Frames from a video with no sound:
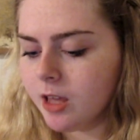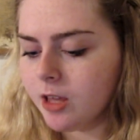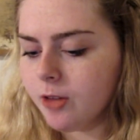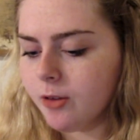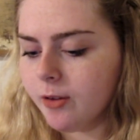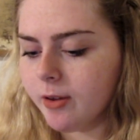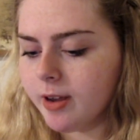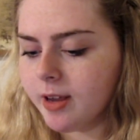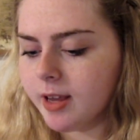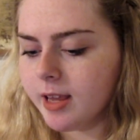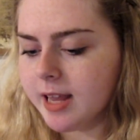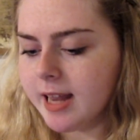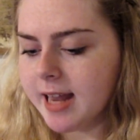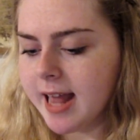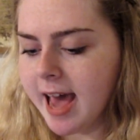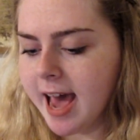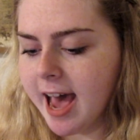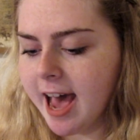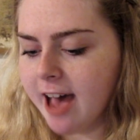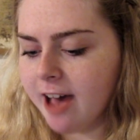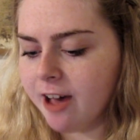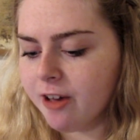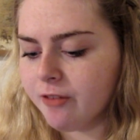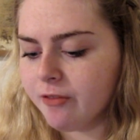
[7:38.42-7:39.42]
You can
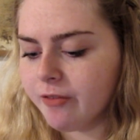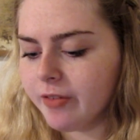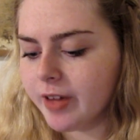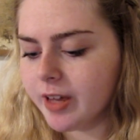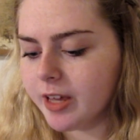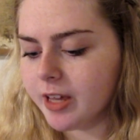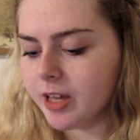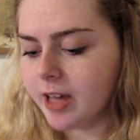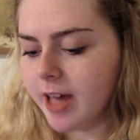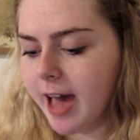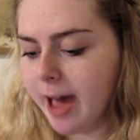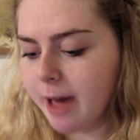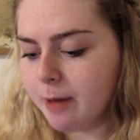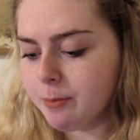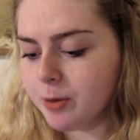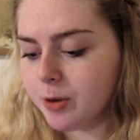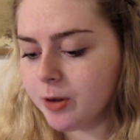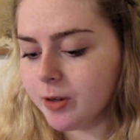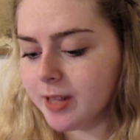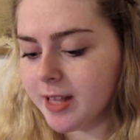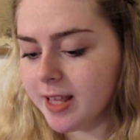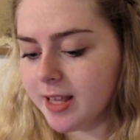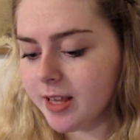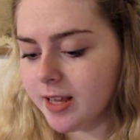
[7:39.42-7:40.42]
have
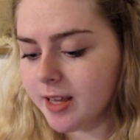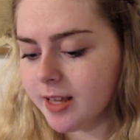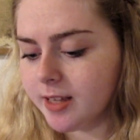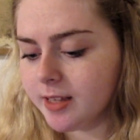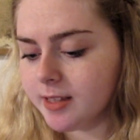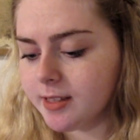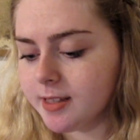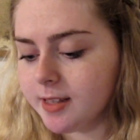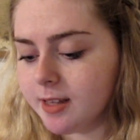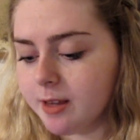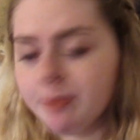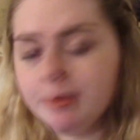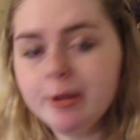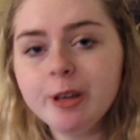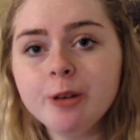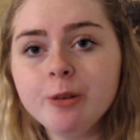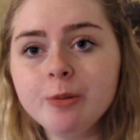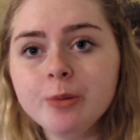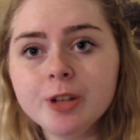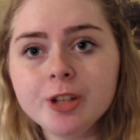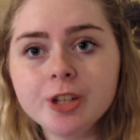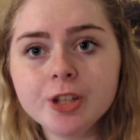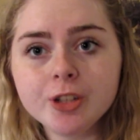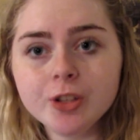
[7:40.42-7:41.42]

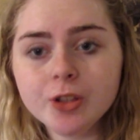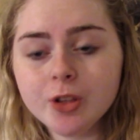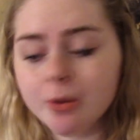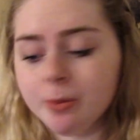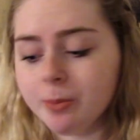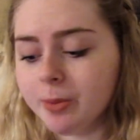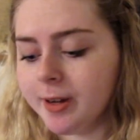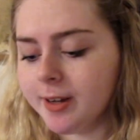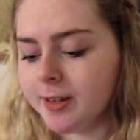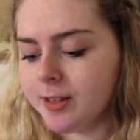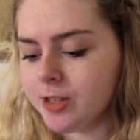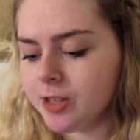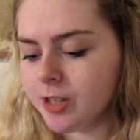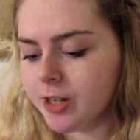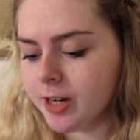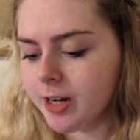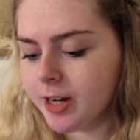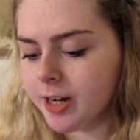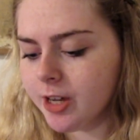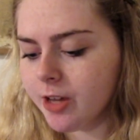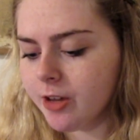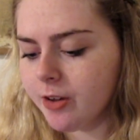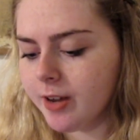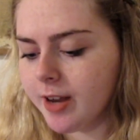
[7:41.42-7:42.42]
hypoglycemia, which is low blood
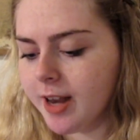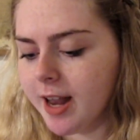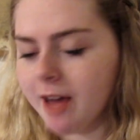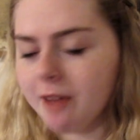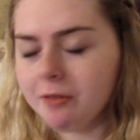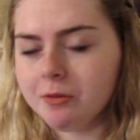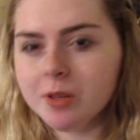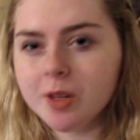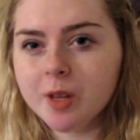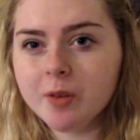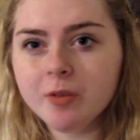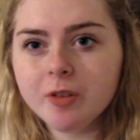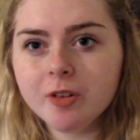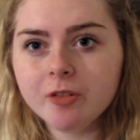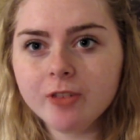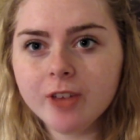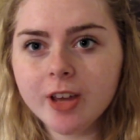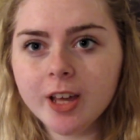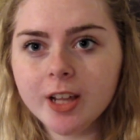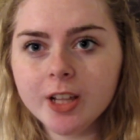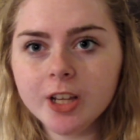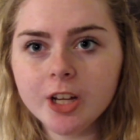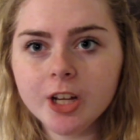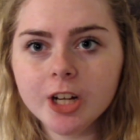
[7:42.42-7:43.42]
sugar. You can have liver
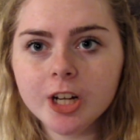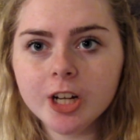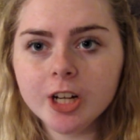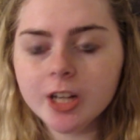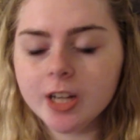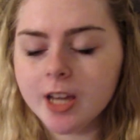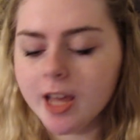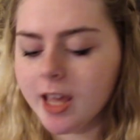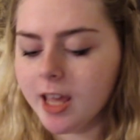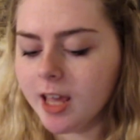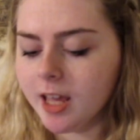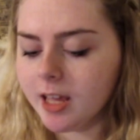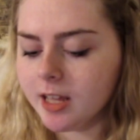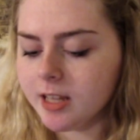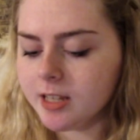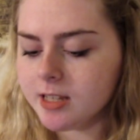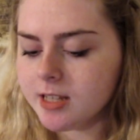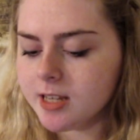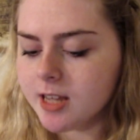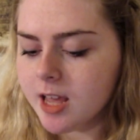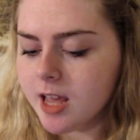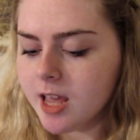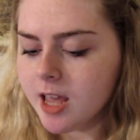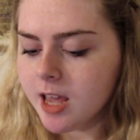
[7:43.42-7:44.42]
failure,
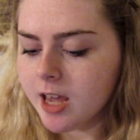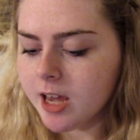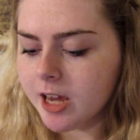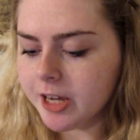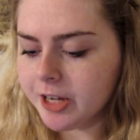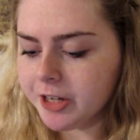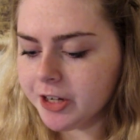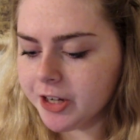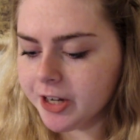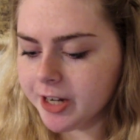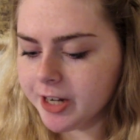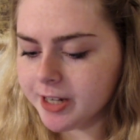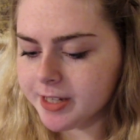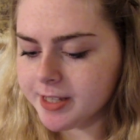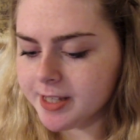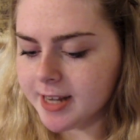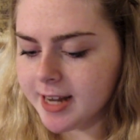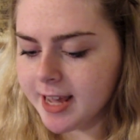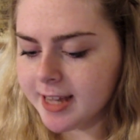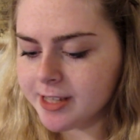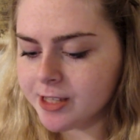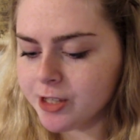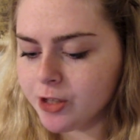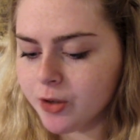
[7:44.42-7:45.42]
and in your ears
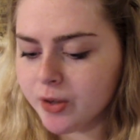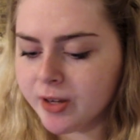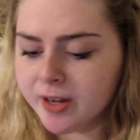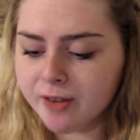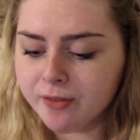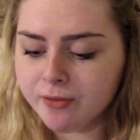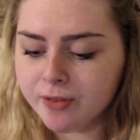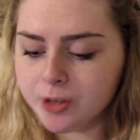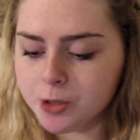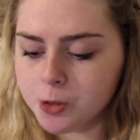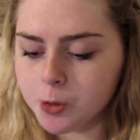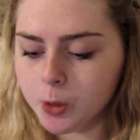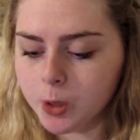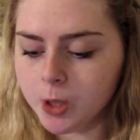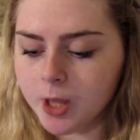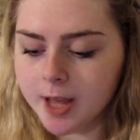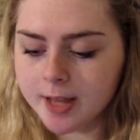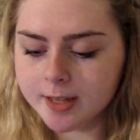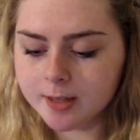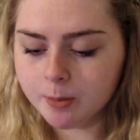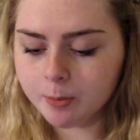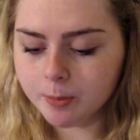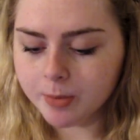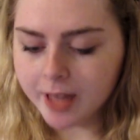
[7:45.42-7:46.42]
and eyes, you can have visual
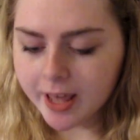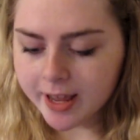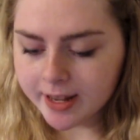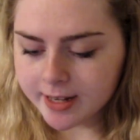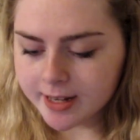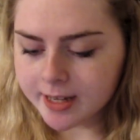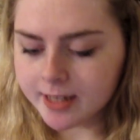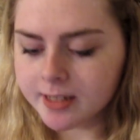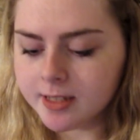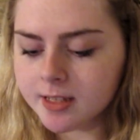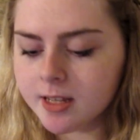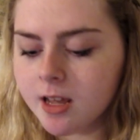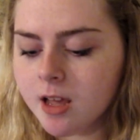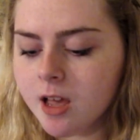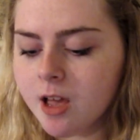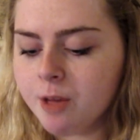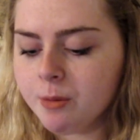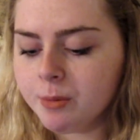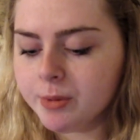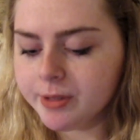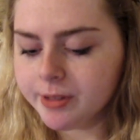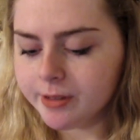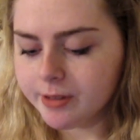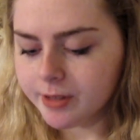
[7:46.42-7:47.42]
loss and blindness,
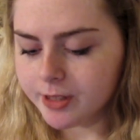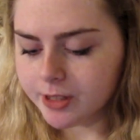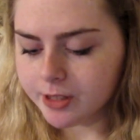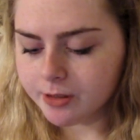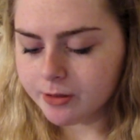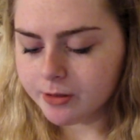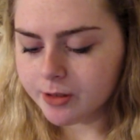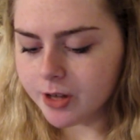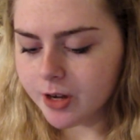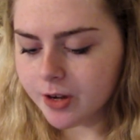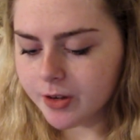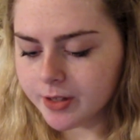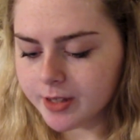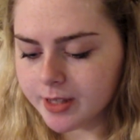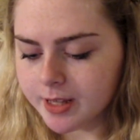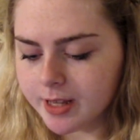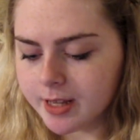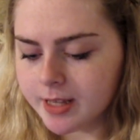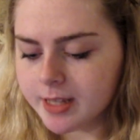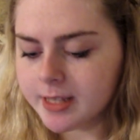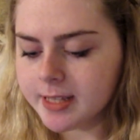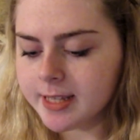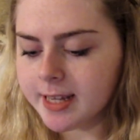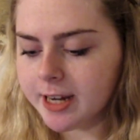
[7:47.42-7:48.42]

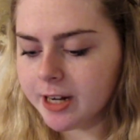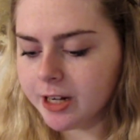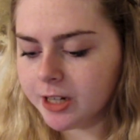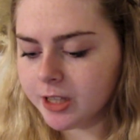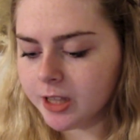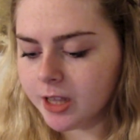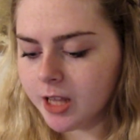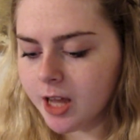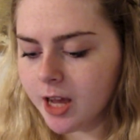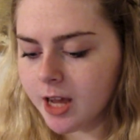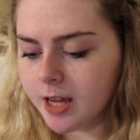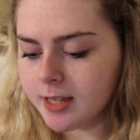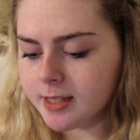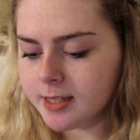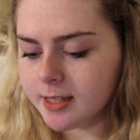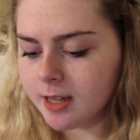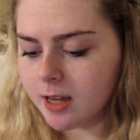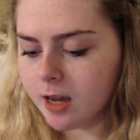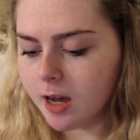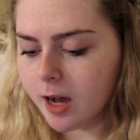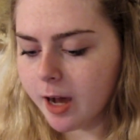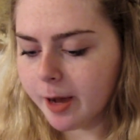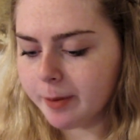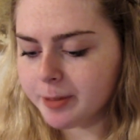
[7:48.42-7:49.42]
ptosis, hearing loss,
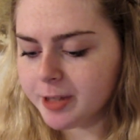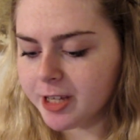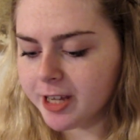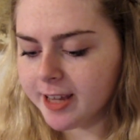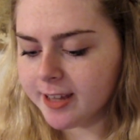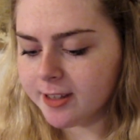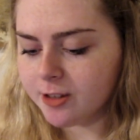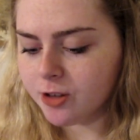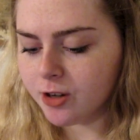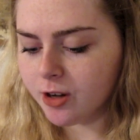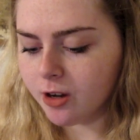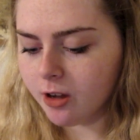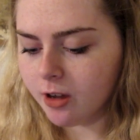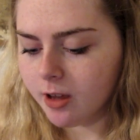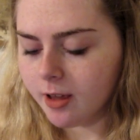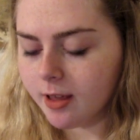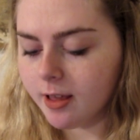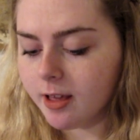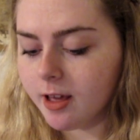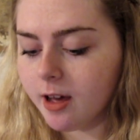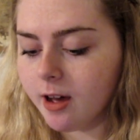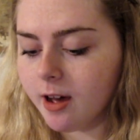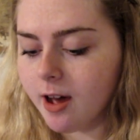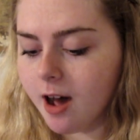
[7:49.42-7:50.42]
optic, at
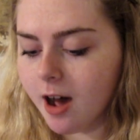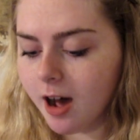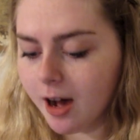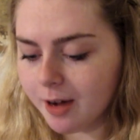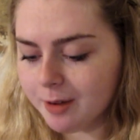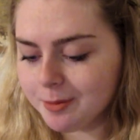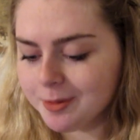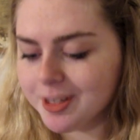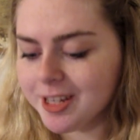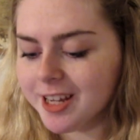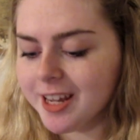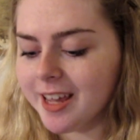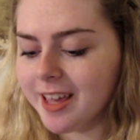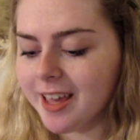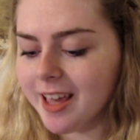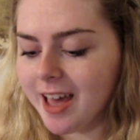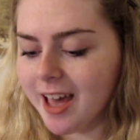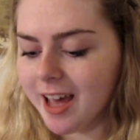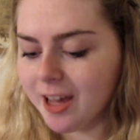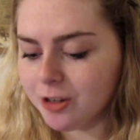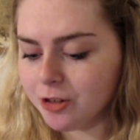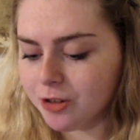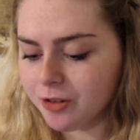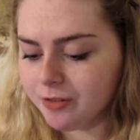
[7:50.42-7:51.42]
optic
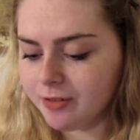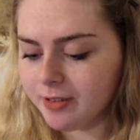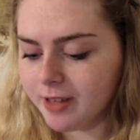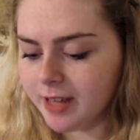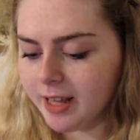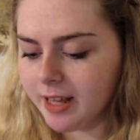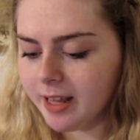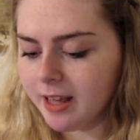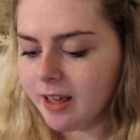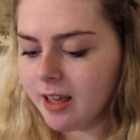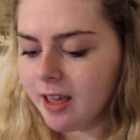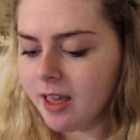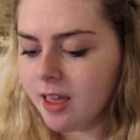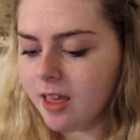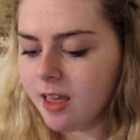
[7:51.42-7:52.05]
atrophy,